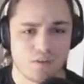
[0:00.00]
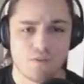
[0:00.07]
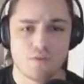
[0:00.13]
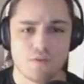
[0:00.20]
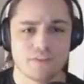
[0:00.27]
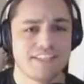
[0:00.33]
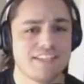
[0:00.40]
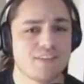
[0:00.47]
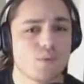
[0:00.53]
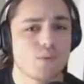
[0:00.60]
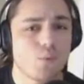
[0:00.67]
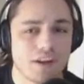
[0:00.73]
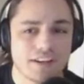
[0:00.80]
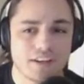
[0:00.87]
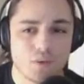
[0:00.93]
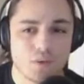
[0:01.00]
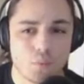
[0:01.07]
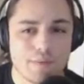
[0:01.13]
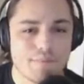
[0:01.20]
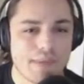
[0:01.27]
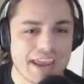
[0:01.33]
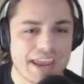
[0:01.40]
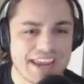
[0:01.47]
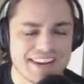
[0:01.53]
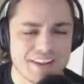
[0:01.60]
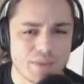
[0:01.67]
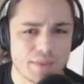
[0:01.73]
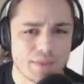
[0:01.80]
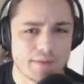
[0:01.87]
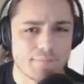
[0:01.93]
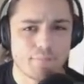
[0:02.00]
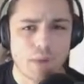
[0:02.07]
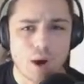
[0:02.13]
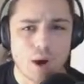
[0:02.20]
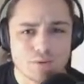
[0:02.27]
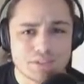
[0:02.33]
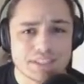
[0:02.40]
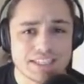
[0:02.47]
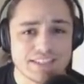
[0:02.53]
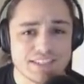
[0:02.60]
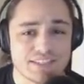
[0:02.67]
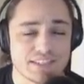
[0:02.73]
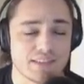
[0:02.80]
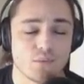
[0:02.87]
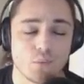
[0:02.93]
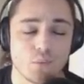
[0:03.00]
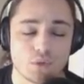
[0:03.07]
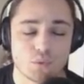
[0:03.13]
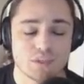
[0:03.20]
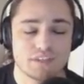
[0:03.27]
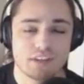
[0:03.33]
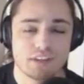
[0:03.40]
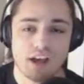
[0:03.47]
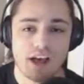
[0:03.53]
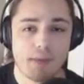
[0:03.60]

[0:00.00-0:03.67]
season one, we made the postseason, which was a